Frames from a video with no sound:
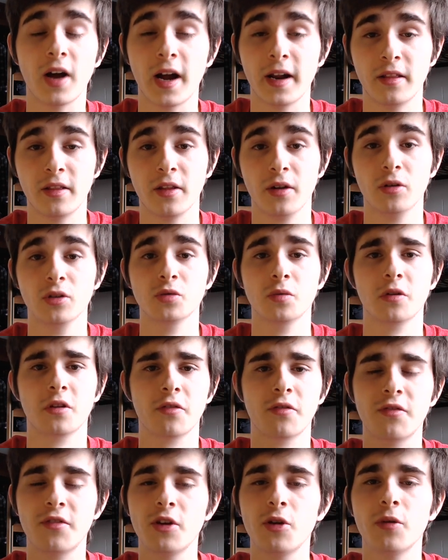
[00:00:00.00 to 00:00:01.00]
those with a
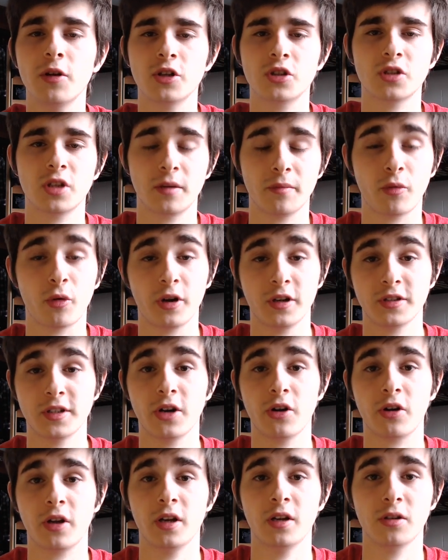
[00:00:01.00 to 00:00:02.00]
few interesting points that I'll get
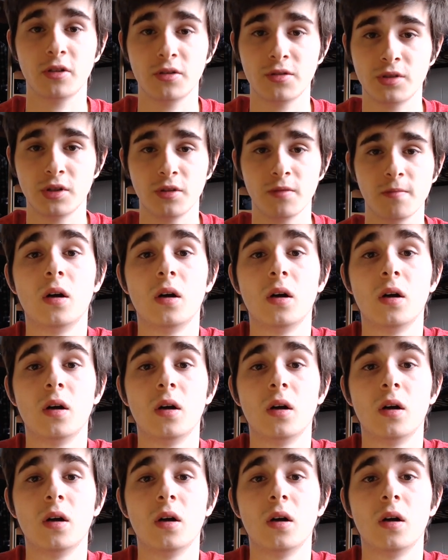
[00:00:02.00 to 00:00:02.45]
into soon.